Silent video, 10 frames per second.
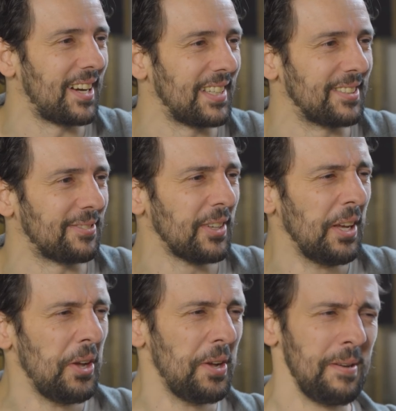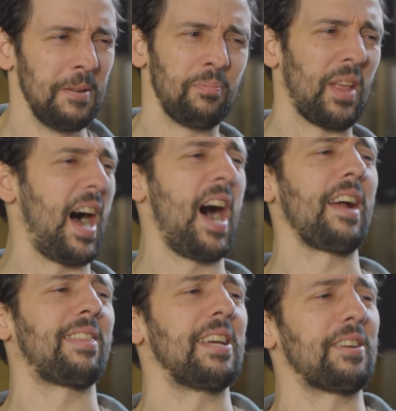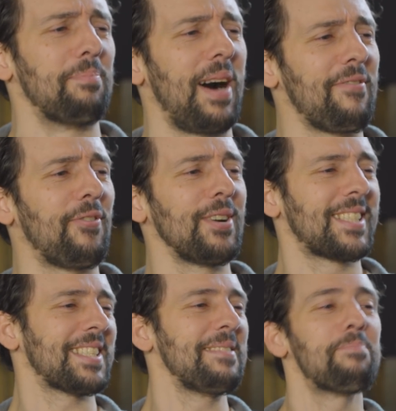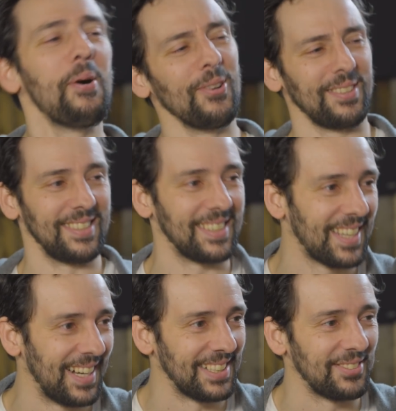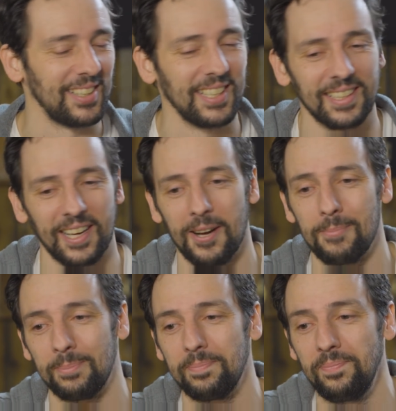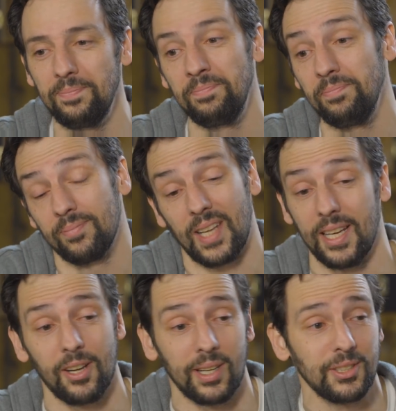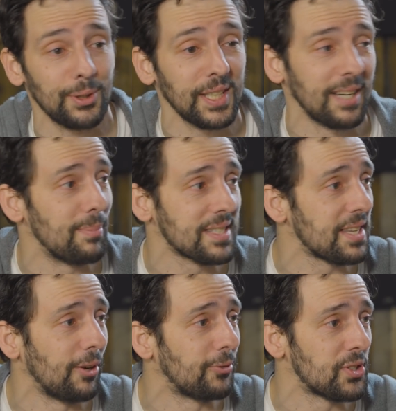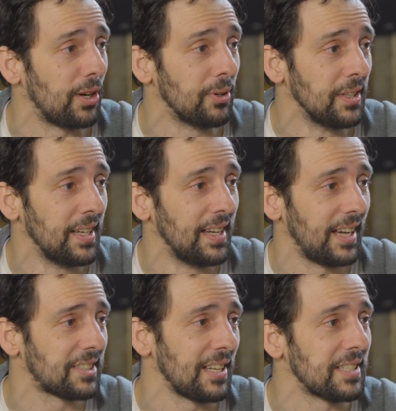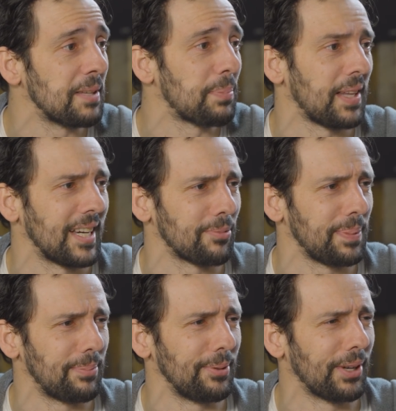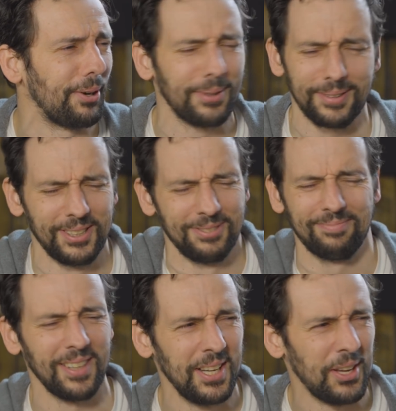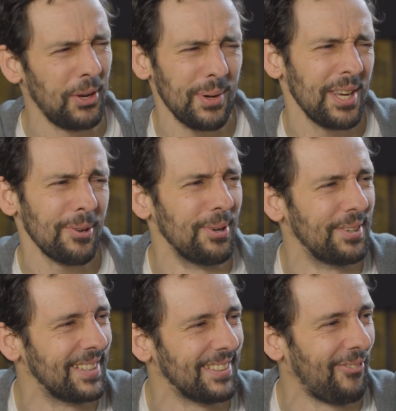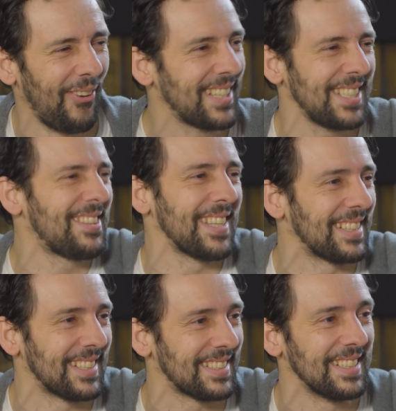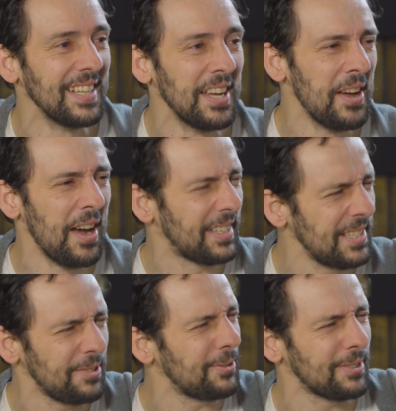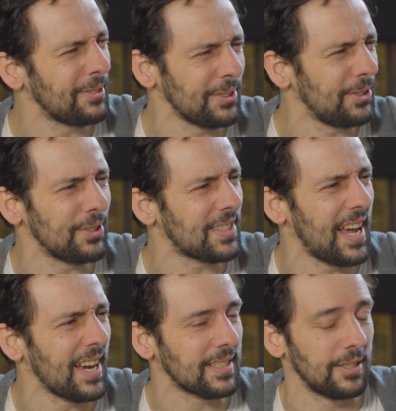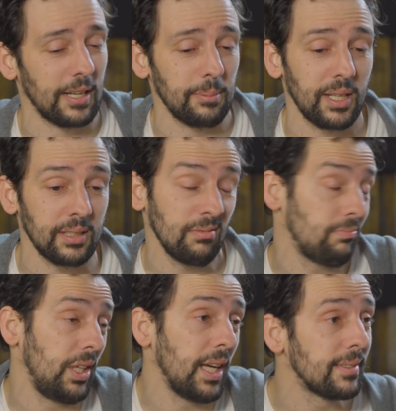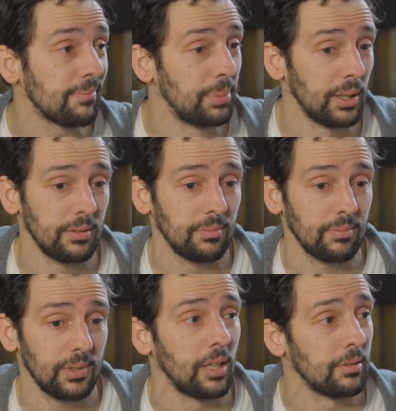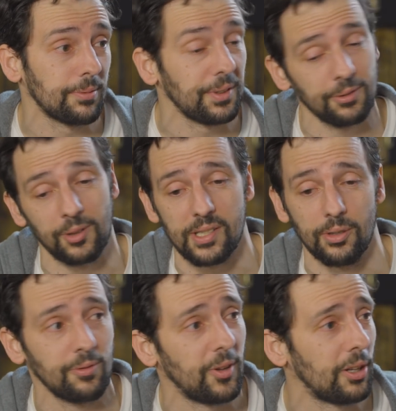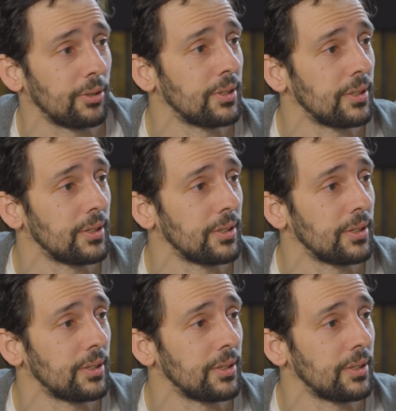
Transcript: kind of, I think my voice is important kind of thing. I do think that myself. So I slightly sympathize with people who go, who are you? What do you think this? Didn't you just the actor? And I'm like, yeah, but you know, feel free to unfollow.